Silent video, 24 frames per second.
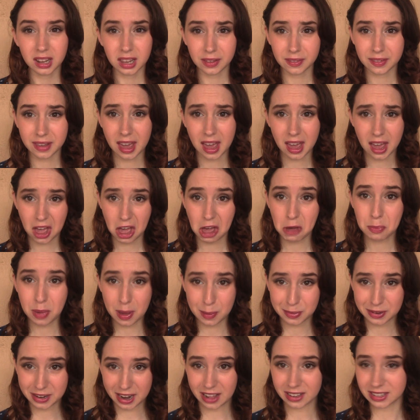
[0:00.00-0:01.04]
Olivia, I hope
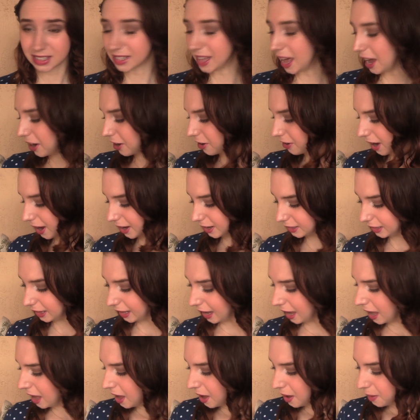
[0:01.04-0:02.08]
I pronounced that
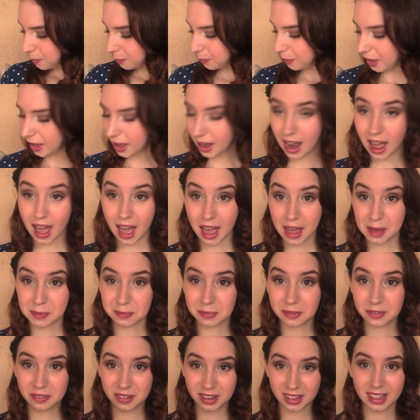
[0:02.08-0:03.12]
correctly, but
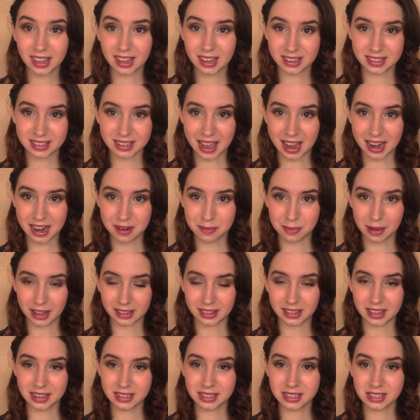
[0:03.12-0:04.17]
I'm really excited
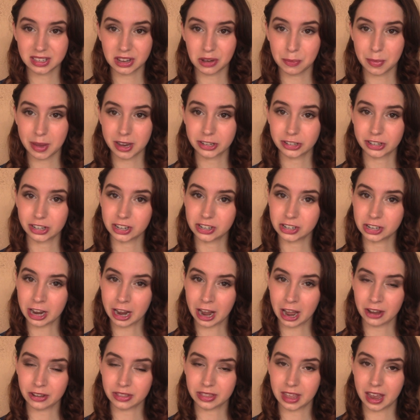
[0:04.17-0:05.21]
about this, so make sure to
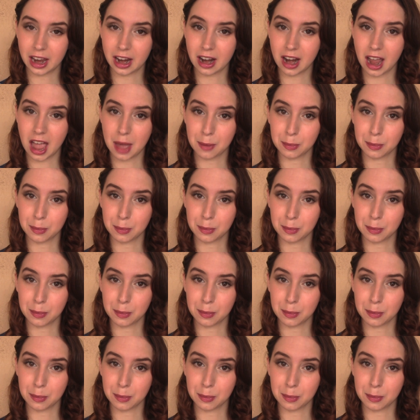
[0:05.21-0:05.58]
check out their